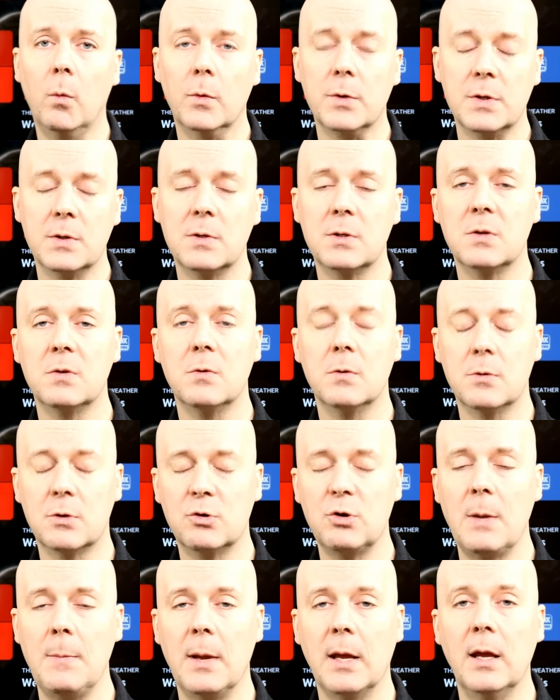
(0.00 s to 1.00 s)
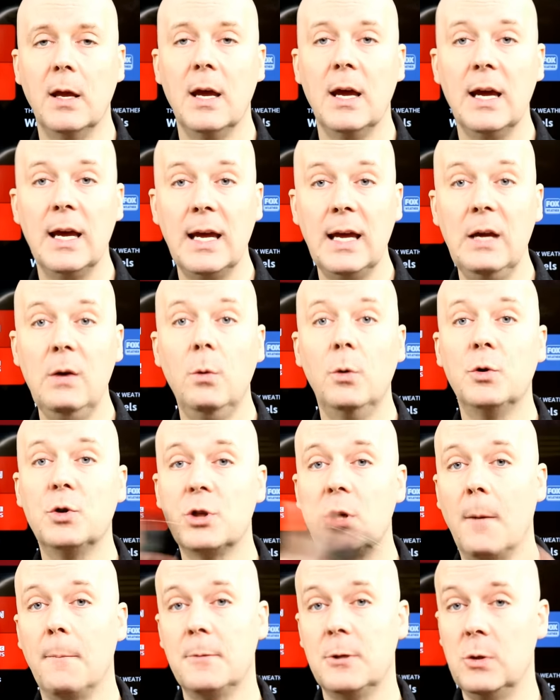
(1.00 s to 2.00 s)
streaming, it will
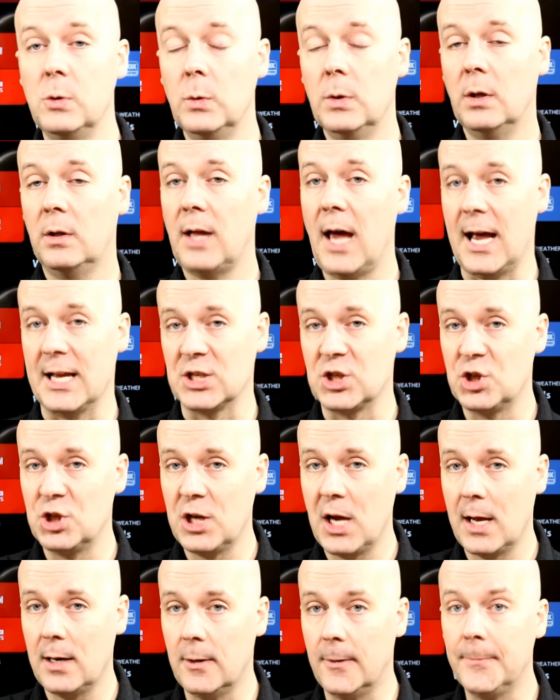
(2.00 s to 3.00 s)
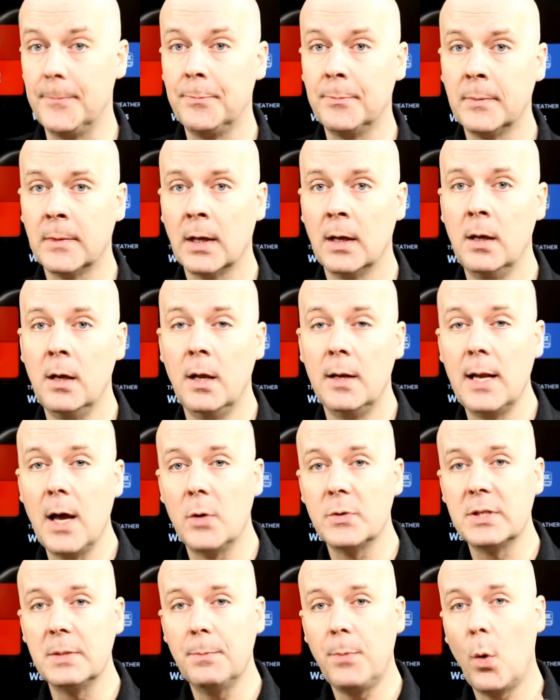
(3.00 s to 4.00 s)
jump to the last channel.
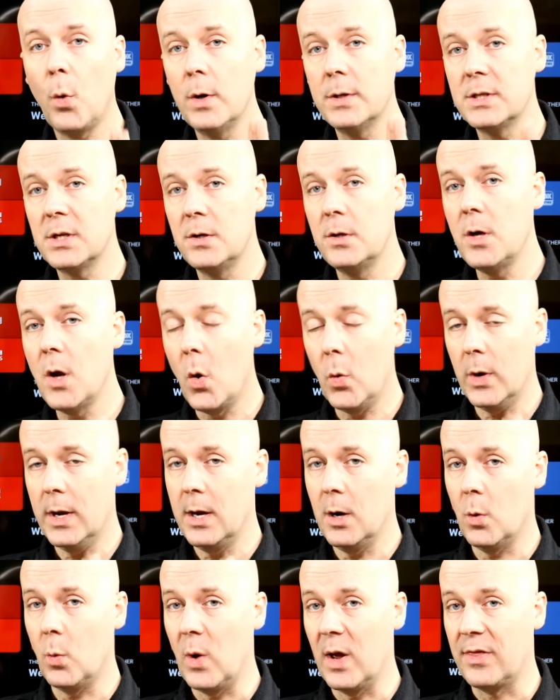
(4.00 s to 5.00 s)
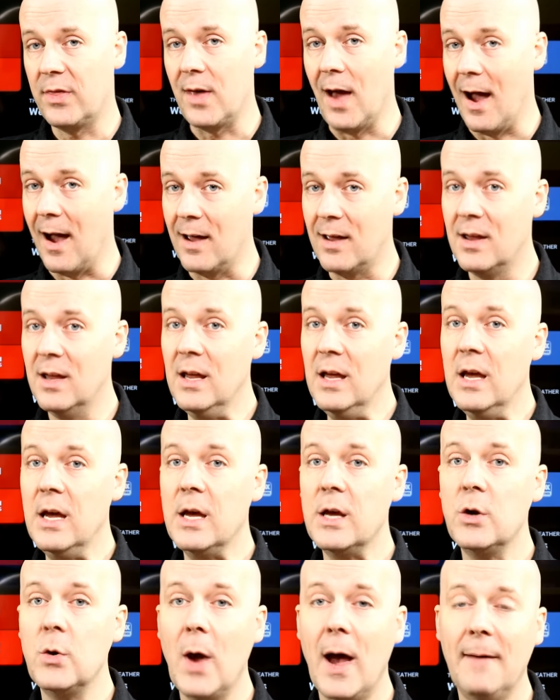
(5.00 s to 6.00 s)
Now it's important to note here with that,
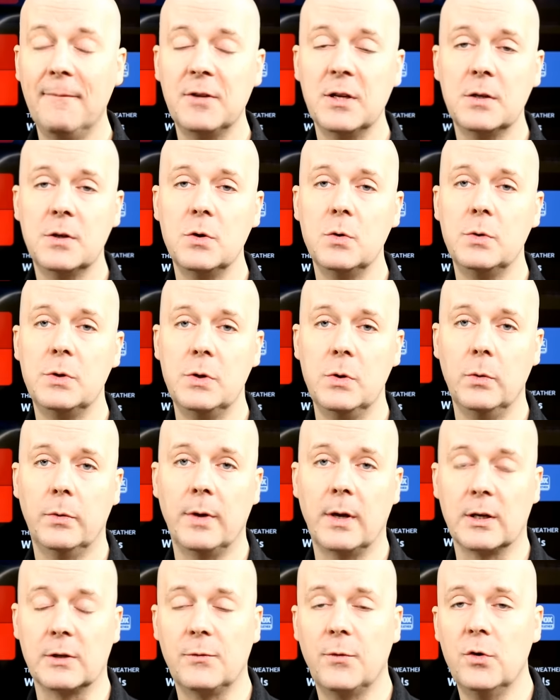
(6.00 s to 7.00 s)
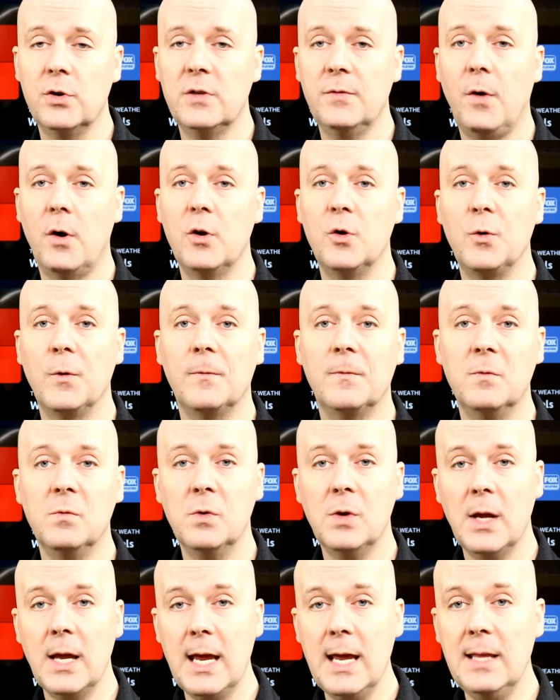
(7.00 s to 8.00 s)
you have to do two things. First of all, you
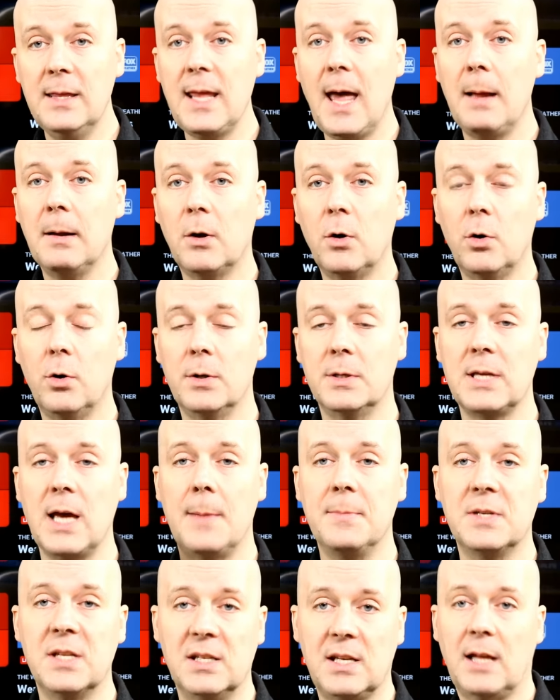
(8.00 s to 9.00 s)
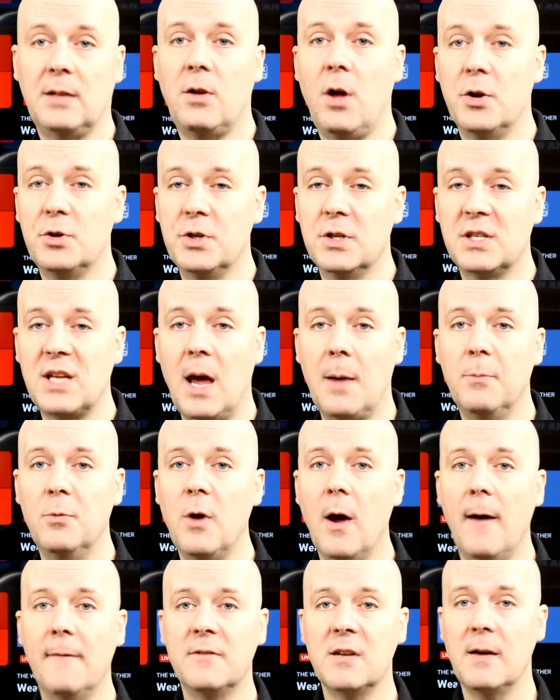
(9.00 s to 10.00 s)
in that current time since I launched this app,
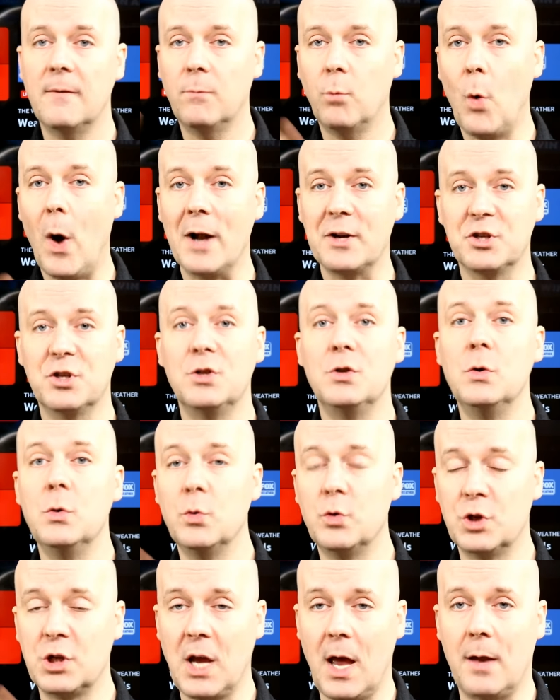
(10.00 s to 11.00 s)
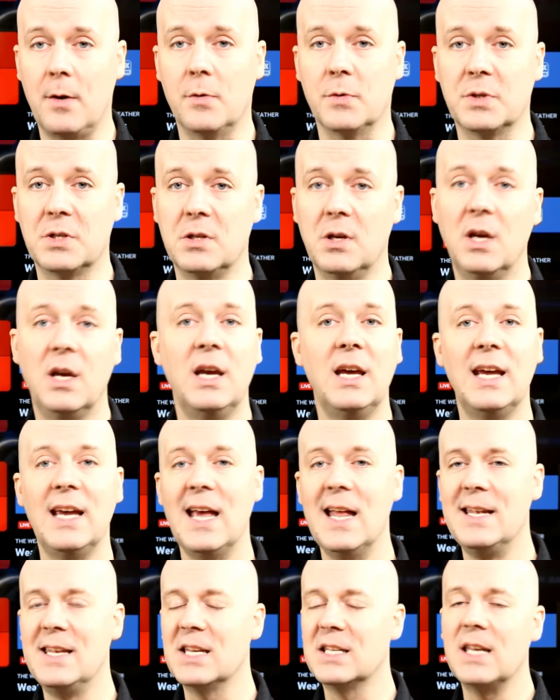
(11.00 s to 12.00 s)
you have to have watched two channels.
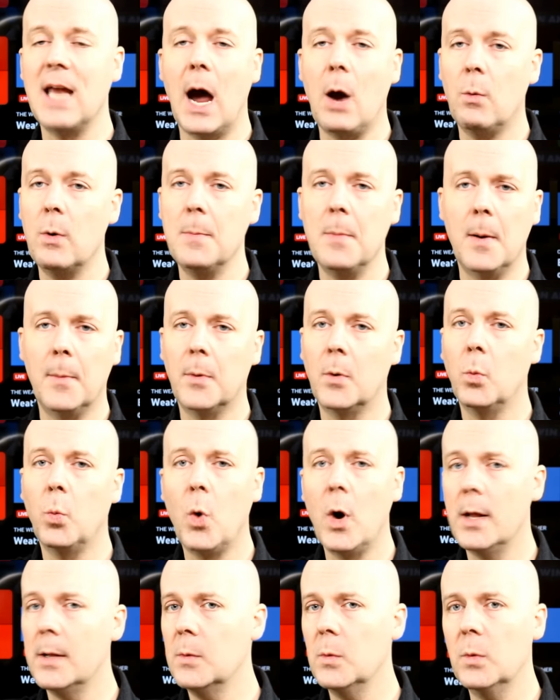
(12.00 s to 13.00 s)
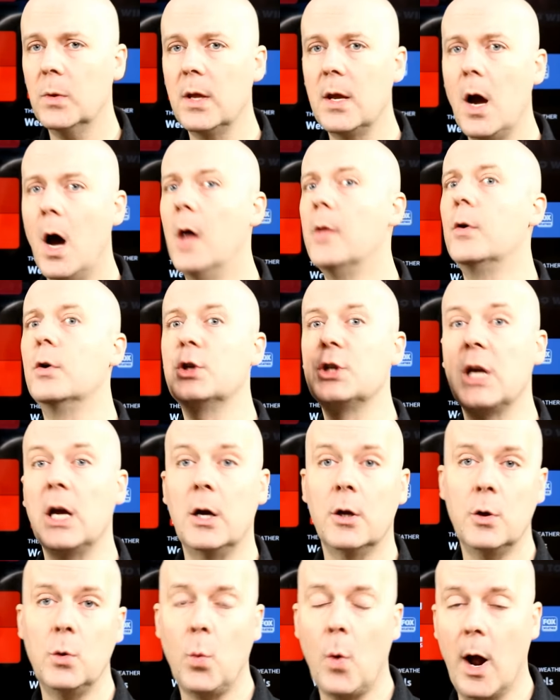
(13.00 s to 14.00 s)
It does not remember what the other
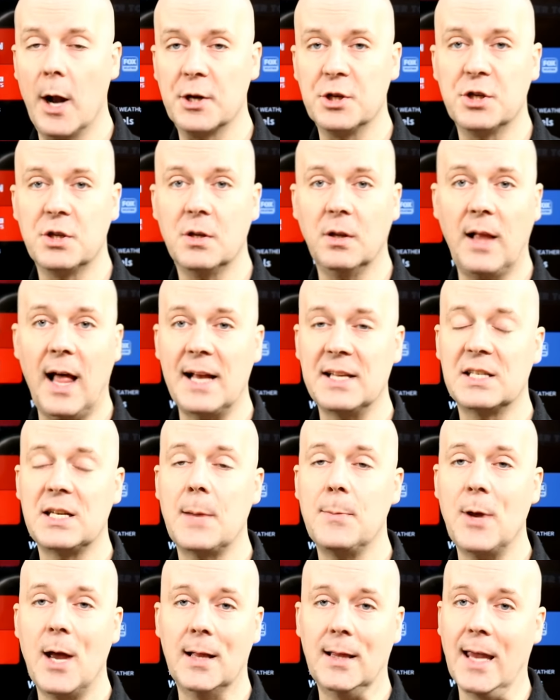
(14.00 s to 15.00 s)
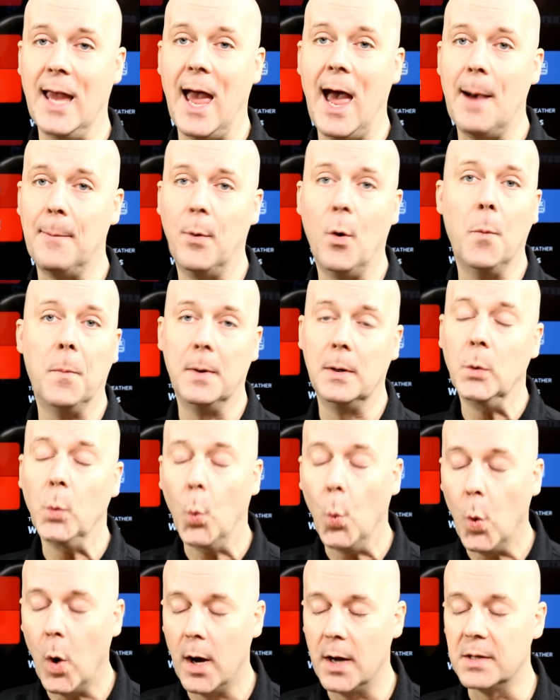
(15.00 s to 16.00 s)
channel you watched the last time you had the app
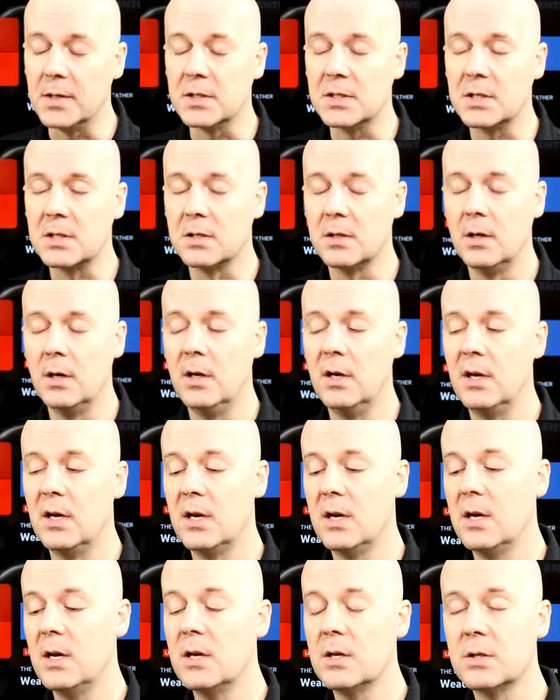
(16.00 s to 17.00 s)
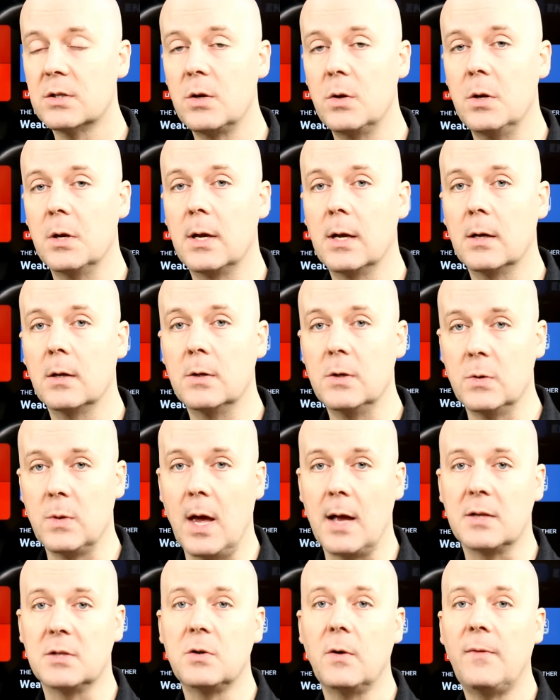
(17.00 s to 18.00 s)
open was. So you can do
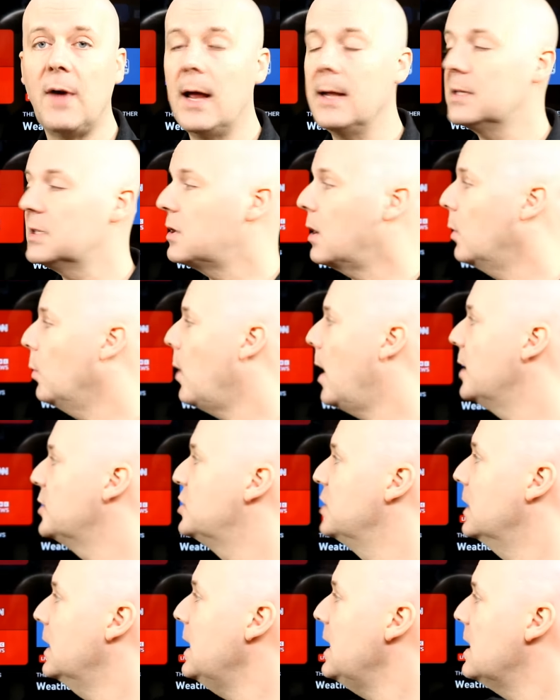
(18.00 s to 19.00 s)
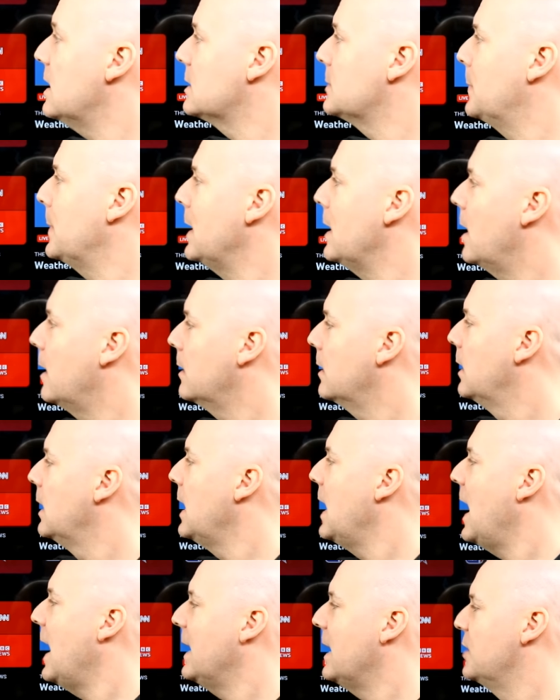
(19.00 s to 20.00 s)
that. So if I start watching ESPN
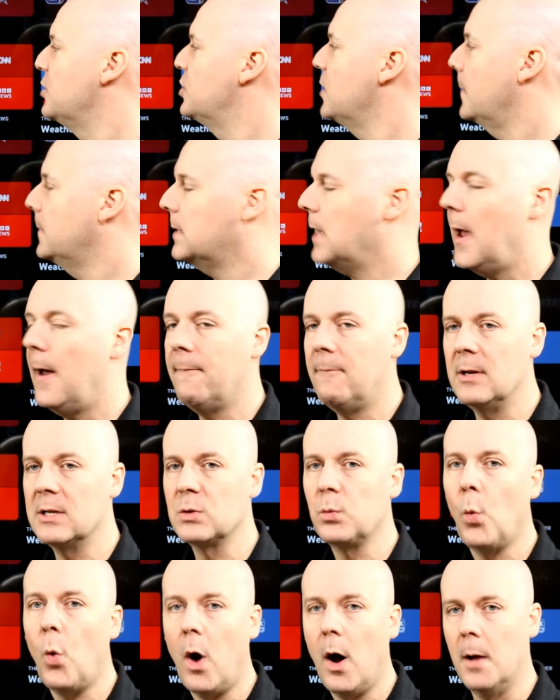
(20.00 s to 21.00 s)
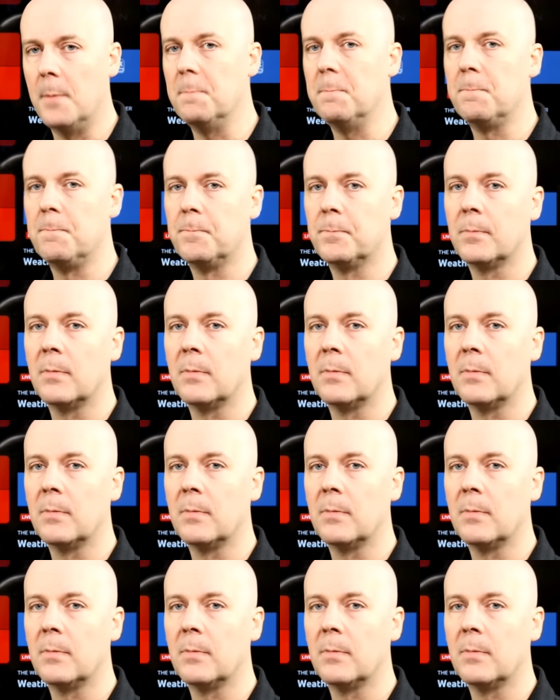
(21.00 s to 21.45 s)
and I jump to FS1,